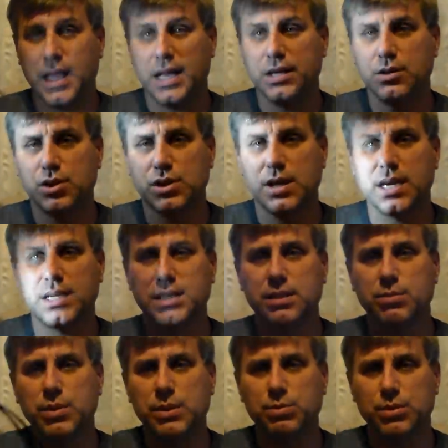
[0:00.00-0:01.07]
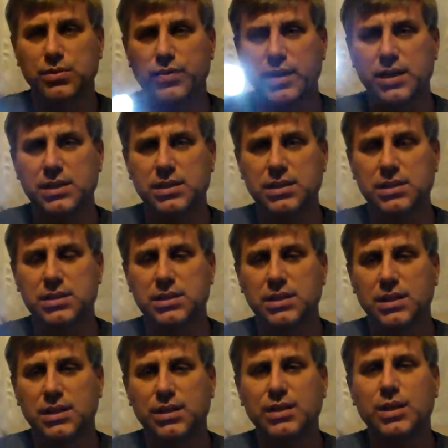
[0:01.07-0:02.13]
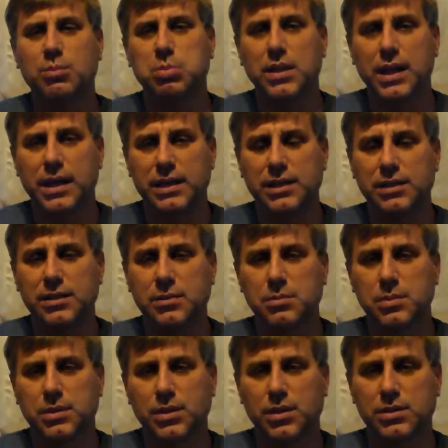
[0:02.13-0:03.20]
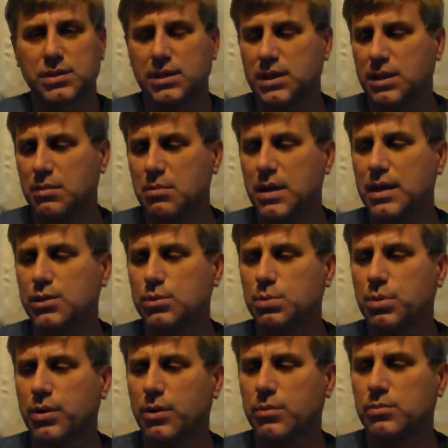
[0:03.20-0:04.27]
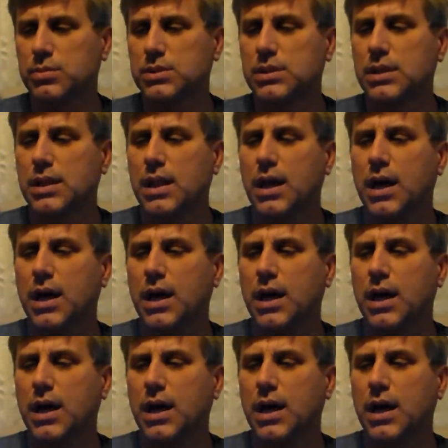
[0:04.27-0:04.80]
and you shine it in people's faces, you're not blinding them, causing any major problems.